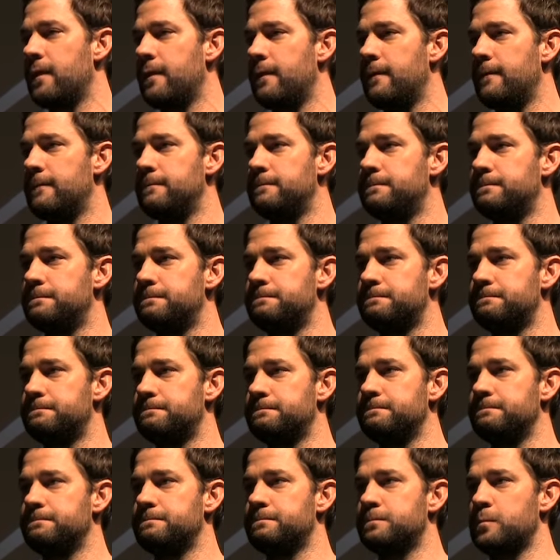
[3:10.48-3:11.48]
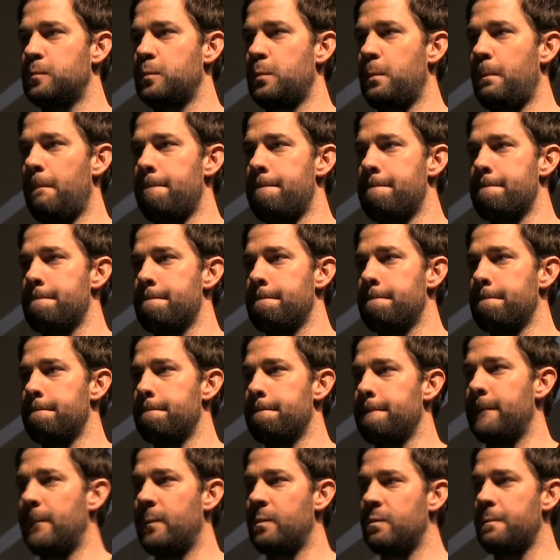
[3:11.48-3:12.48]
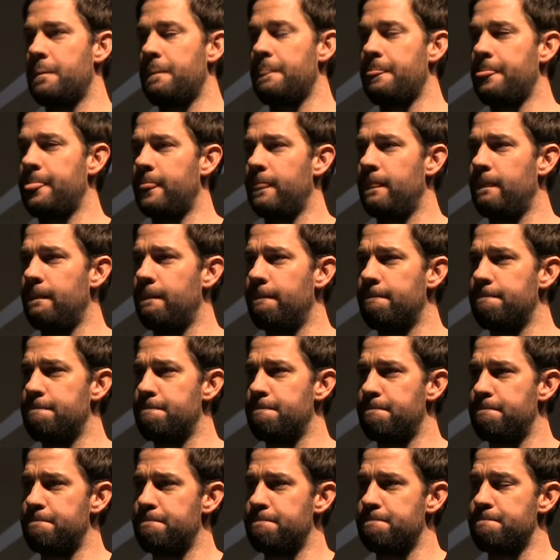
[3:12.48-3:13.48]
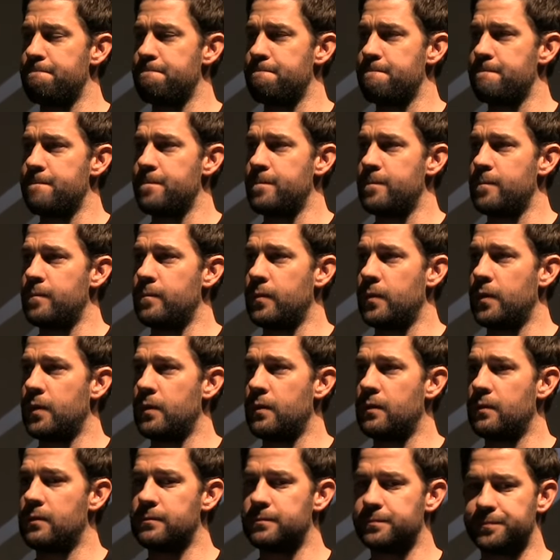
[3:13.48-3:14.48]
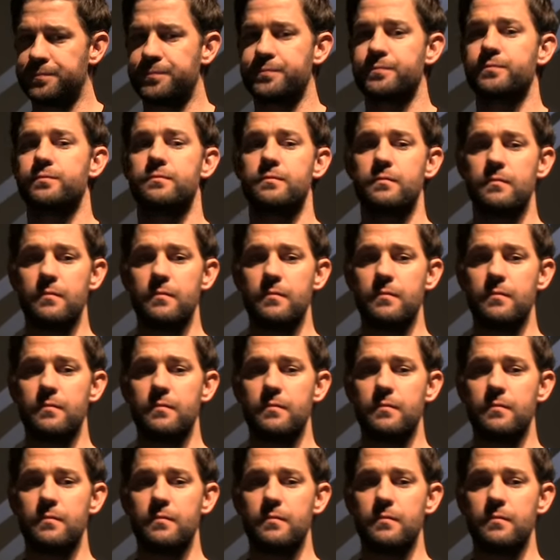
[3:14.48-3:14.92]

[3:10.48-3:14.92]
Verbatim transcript: Uh, and speaking of your ensemble, can you talk about how you chose them for the part?